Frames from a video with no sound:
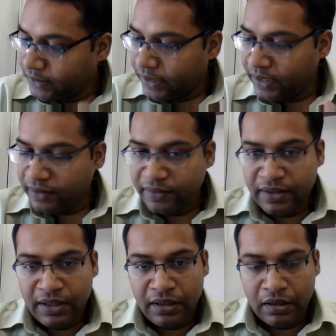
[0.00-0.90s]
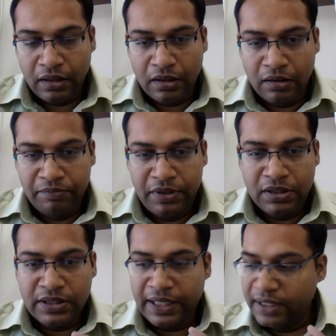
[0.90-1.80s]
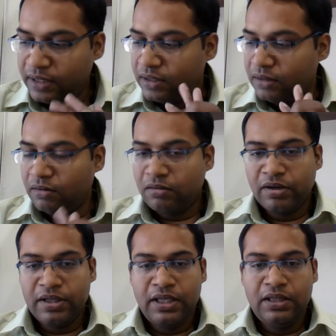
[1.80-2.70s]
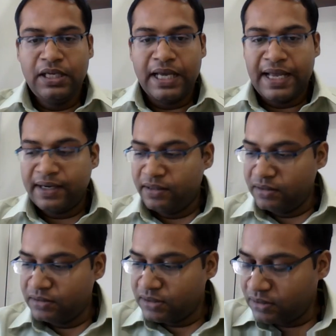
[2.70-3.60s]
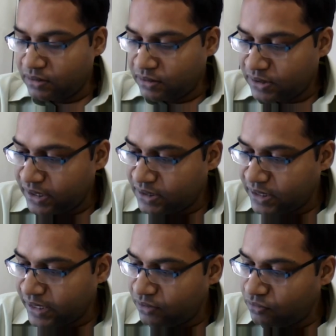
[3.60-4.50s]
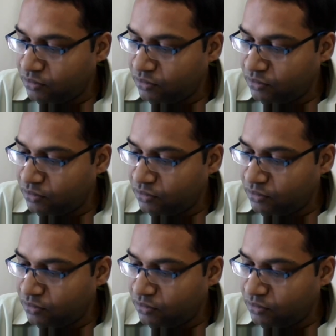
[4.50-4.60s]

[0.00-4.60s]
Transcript: here the standard or the act says that